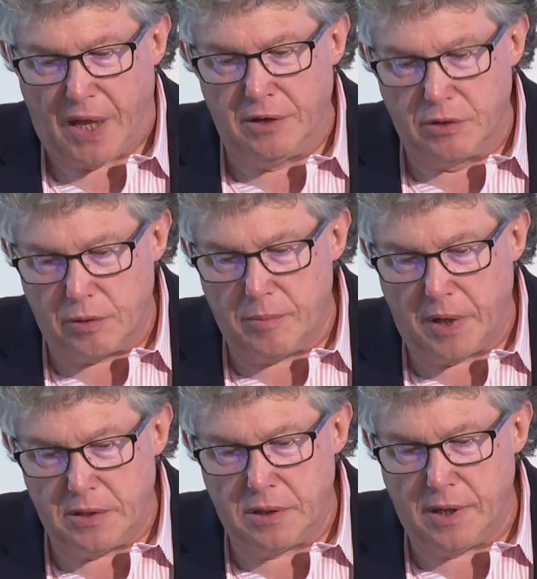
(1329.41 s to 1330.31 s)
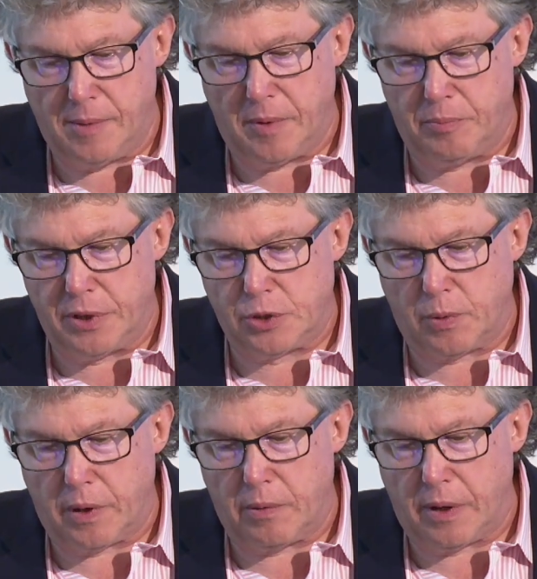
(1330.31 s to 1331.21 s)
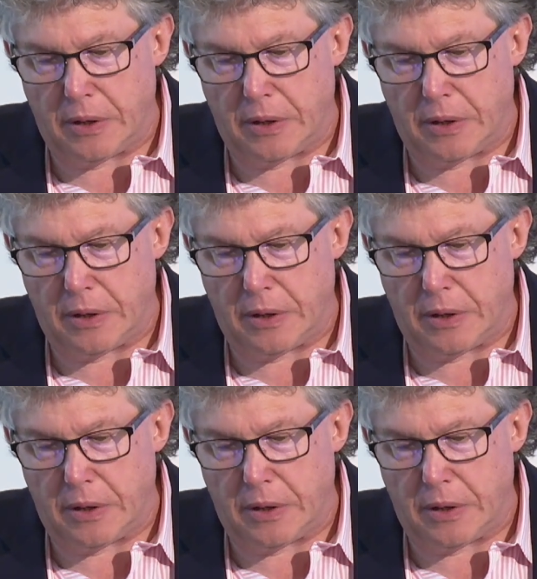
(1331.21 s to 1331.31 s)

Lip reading: And during my time at Bridgewater,